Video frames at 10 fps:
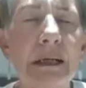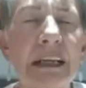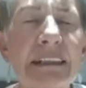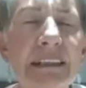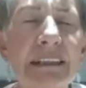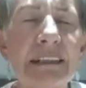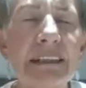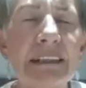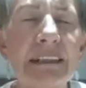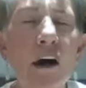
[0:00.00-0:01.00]
It's like
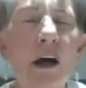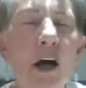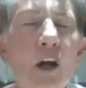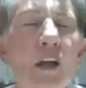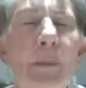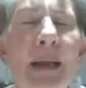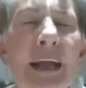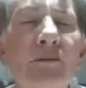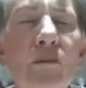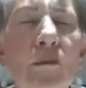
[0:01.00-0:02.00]
on a
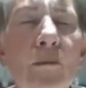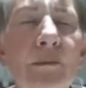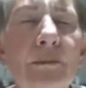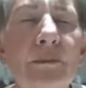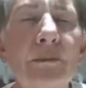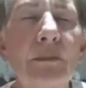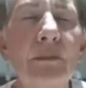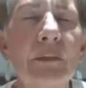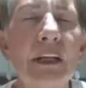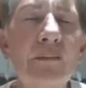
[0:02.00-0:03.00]
platform.
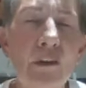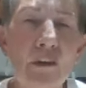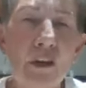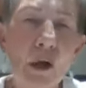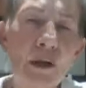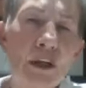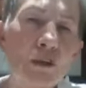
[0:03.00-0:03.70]
Even though he's